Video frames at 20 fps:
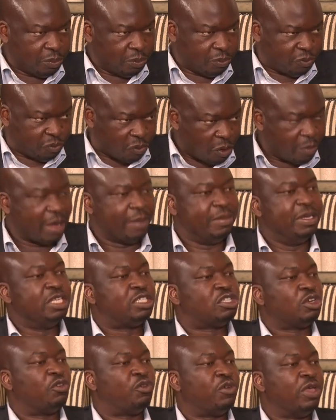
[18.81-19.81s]
former
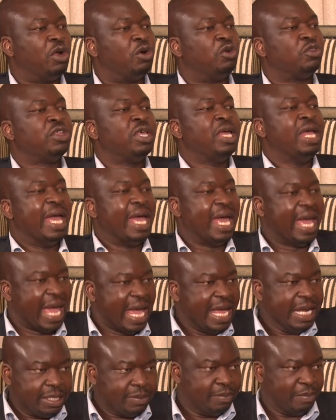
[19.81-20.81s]
Minister of Health
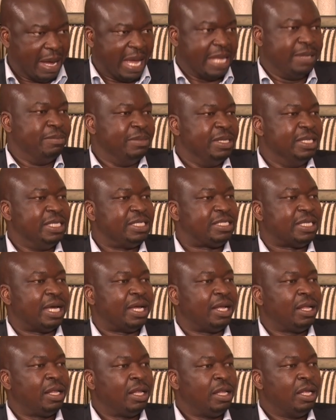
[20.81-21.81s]
and my
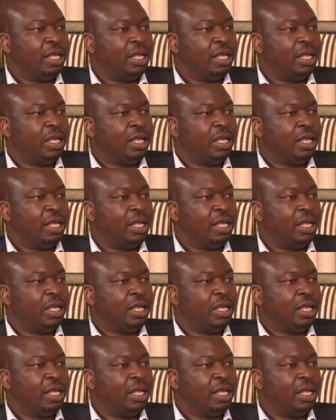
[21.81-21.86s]
minister,